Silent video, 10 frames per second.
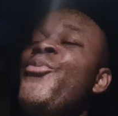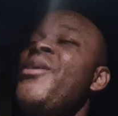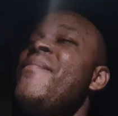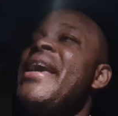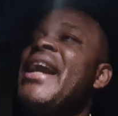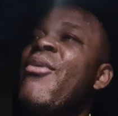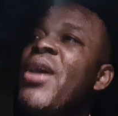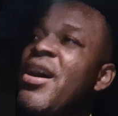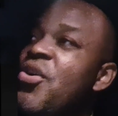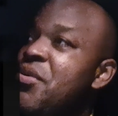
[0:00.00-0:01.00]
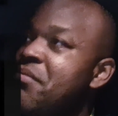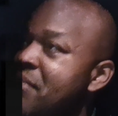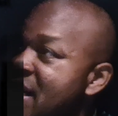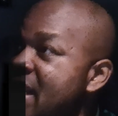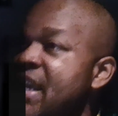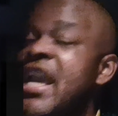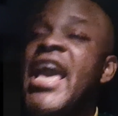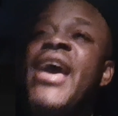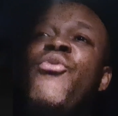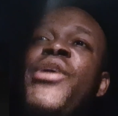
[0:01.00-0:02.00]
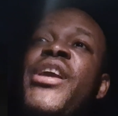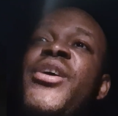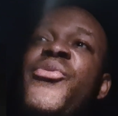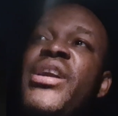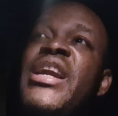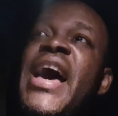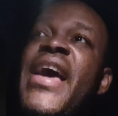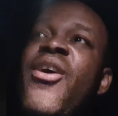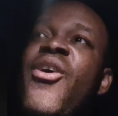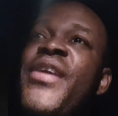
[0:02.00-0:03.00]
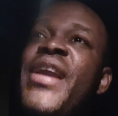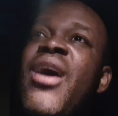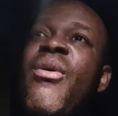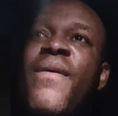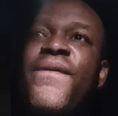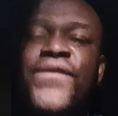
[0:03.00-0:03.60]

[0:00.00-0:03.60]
We make our own money. And we don't rely on our